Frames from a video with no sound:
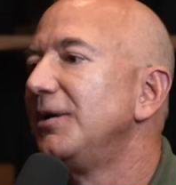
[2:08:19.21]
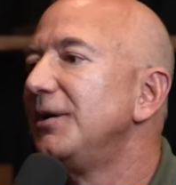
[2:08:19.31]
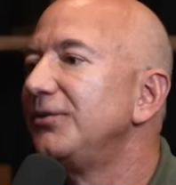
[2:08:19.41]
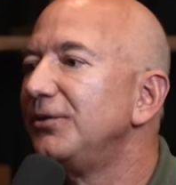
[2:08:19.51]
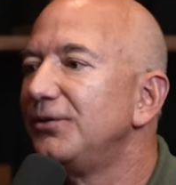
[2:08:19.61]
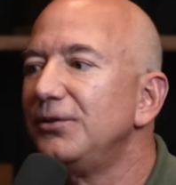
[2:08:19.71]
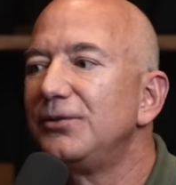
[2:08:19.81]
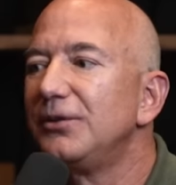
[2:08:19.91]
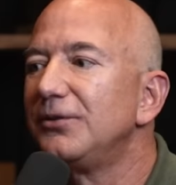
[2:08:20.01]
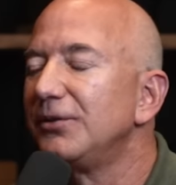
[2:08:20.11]

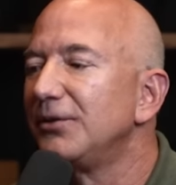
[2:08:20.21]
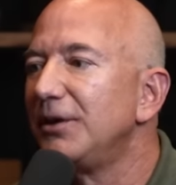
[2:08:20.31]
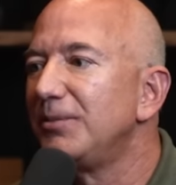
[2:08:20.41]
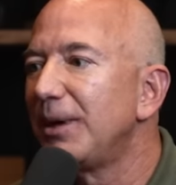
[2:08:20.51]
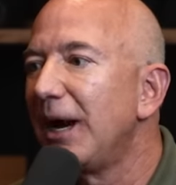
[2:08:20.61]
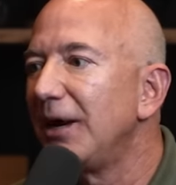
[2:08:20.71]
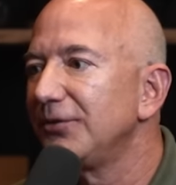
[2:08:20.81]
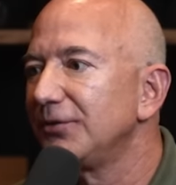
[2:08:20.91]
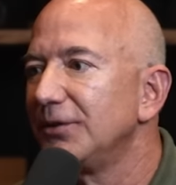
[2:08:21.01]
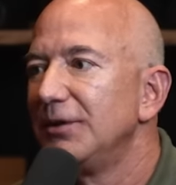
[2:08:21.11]
institutions to think
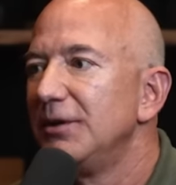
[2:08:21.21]
past.